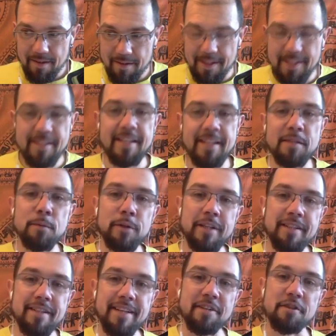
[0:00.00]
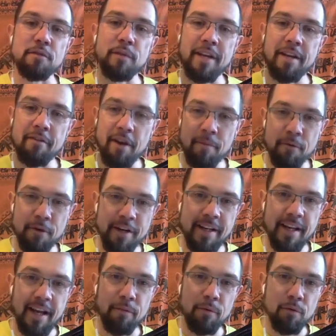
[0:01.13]
let's let's put the intention. Whenever I'm
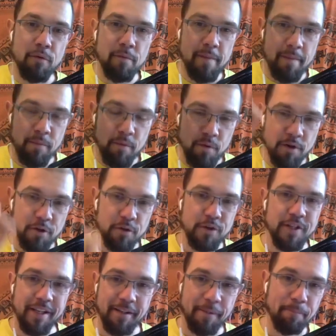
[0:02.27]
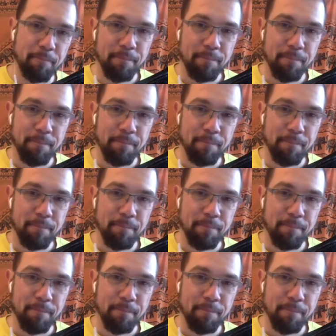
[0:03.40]
ready, I will remember what you said.